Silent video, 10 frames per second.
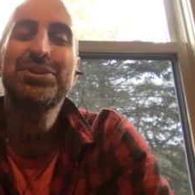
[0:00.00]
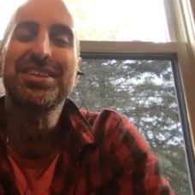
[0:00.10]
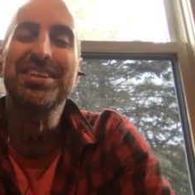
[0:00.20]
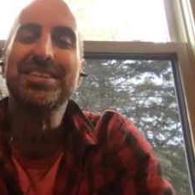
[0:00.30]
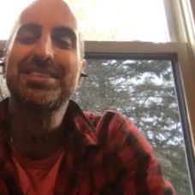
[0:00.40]

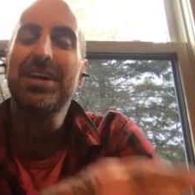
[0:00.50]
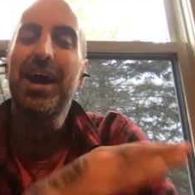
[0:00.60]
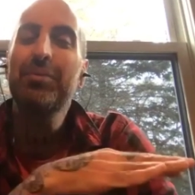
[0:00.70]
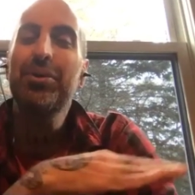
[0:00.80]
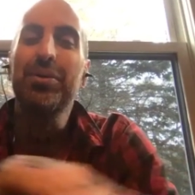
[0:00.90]
is
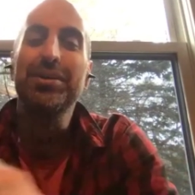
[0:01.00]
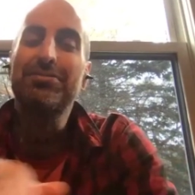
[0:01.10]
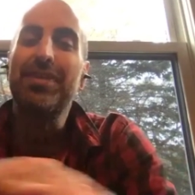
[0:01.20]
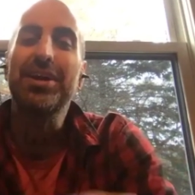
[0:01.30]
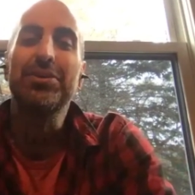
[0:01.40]
I'm going to
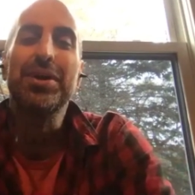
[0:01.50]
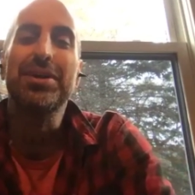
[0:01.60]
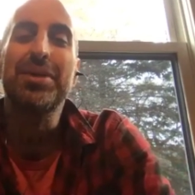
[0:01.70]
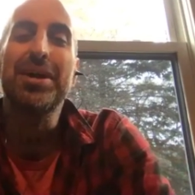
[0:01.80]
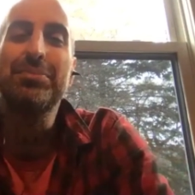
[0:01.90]
find a way to
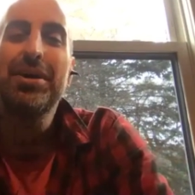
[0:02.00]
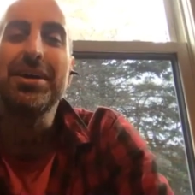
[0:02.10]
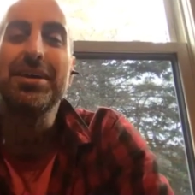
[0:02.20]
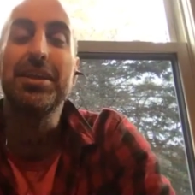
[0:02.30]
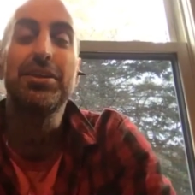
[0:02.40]
make money.
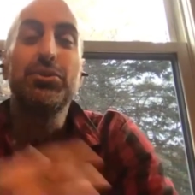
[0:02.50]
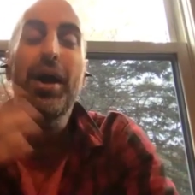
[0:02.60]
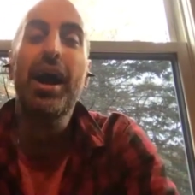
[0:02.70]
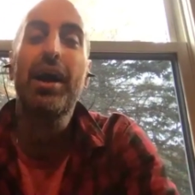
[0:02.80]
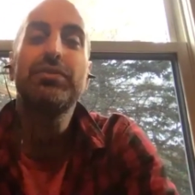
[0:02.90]
Like you
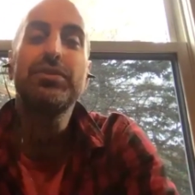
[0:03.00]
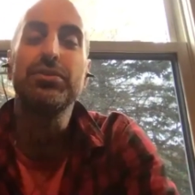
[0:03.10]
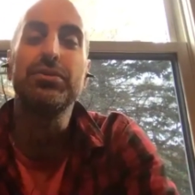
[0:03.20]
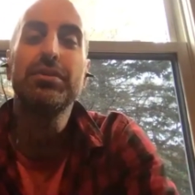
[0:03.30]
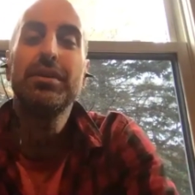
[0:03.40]
have
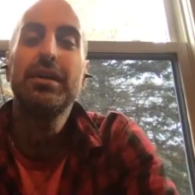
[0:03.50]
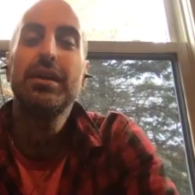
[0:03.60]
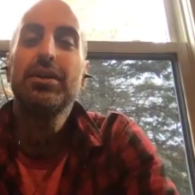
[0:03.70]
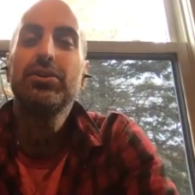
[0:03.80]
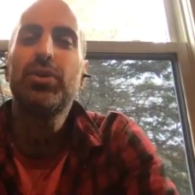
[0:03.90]
to
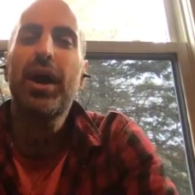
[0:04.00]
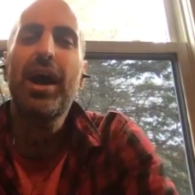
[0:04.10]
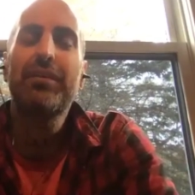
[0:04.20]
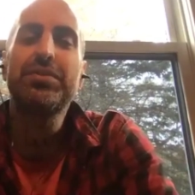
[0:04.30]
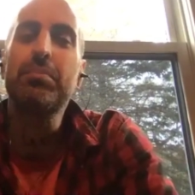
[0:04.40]

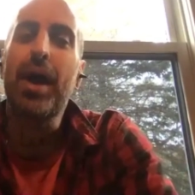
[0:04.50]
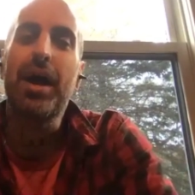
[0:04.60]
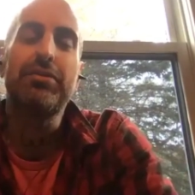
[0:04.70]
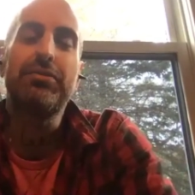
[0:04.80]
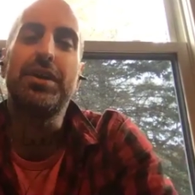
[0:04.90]

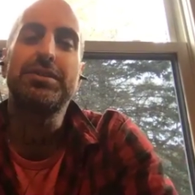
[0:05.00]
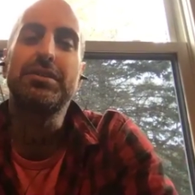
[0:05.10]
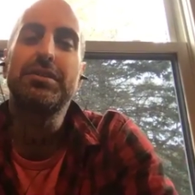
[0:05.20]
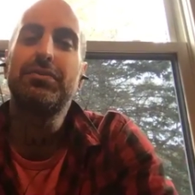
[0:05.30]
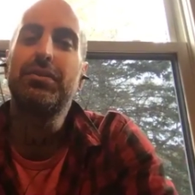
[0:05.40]
manifest it.
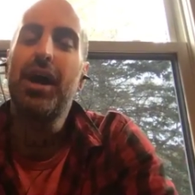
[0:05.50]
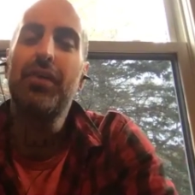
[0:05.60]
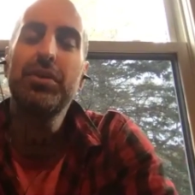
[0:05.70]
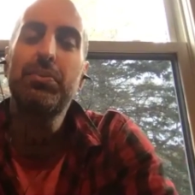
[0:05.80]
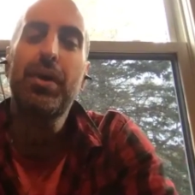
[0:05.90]
For
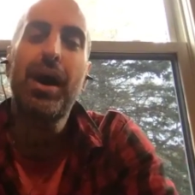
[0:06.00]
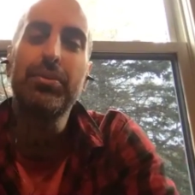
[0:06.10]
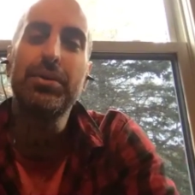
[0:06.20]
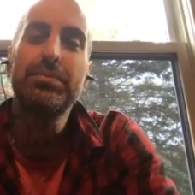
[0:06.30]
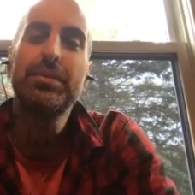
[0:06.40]
every
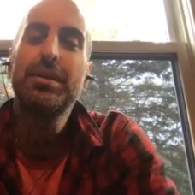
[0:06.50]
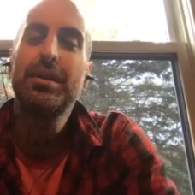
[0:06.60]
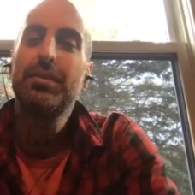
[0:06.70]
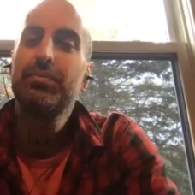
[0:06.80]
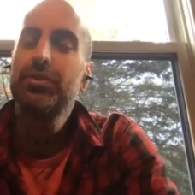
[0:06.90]
problem,
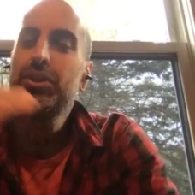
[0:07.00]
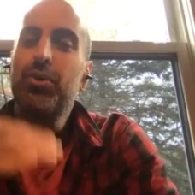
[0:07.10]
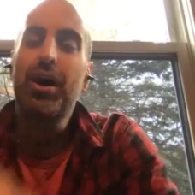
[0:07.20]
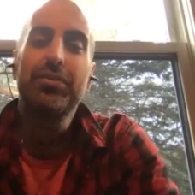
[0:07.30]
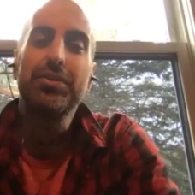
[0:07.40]
you
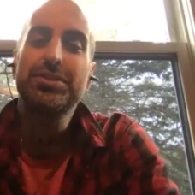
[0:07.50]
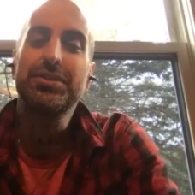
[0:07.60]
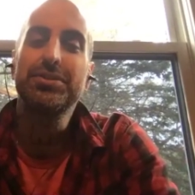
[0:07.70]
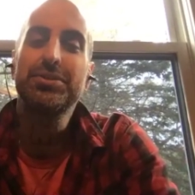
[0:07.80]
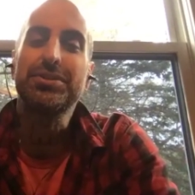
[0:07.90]
offer a
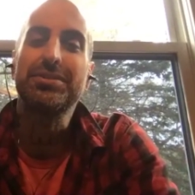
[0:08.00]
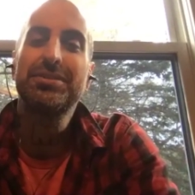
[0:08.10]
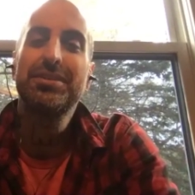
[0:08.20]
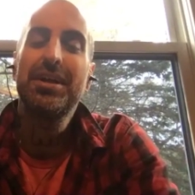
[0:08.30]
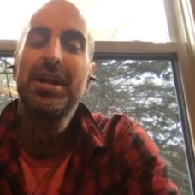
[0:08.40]
solution.
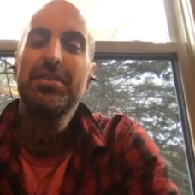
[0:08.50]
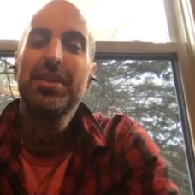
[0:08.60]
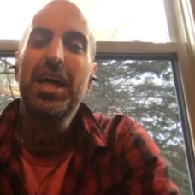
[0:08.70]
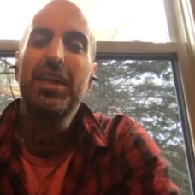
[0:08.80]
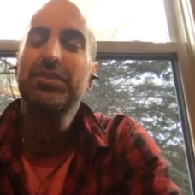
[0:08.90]

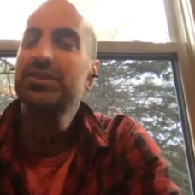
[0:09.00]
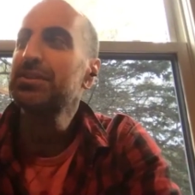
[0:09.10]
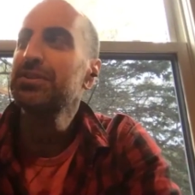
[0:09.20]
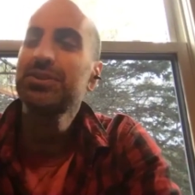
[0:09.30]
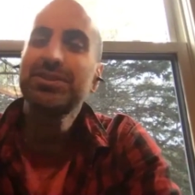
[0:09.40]
And if the
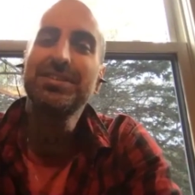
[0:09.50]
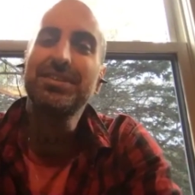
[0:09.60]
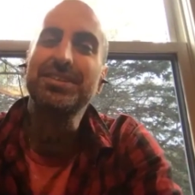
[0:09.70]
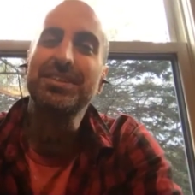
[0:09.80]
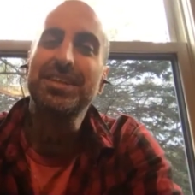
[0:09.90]
solution
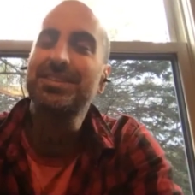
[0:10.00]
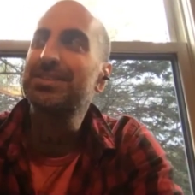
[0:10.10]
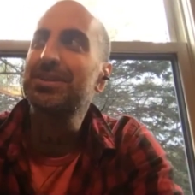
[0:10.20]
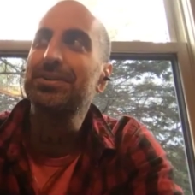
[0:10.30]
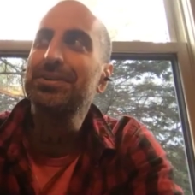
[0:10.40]
doesn't
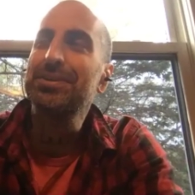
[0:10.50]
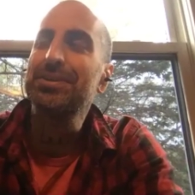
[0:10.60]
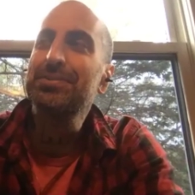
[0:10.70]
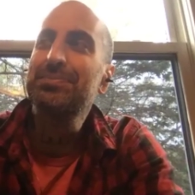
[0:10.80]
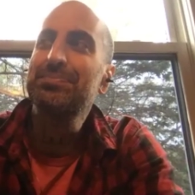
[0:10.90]

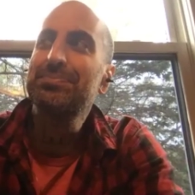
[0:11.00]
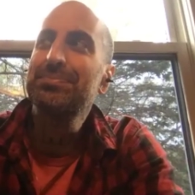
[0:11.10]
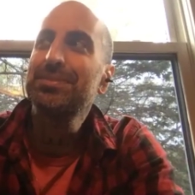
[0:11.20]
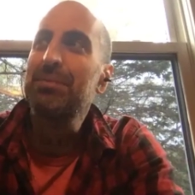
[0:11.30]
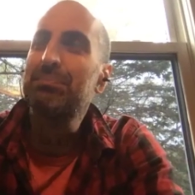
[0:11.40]
necessarily
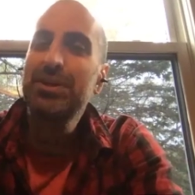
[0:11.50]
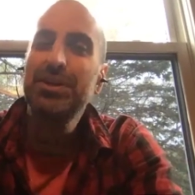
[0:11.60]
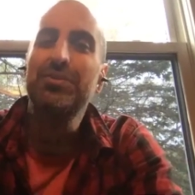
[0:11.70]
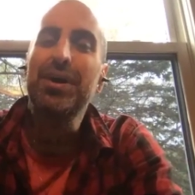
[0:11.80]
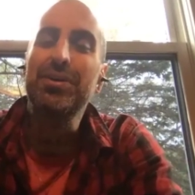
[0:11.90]
appear
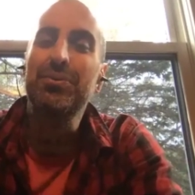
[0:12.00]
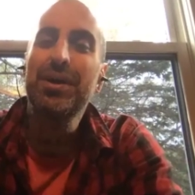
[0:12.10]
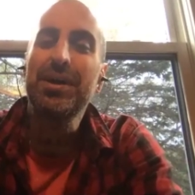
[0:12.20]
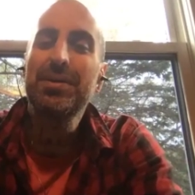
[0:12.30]
right away,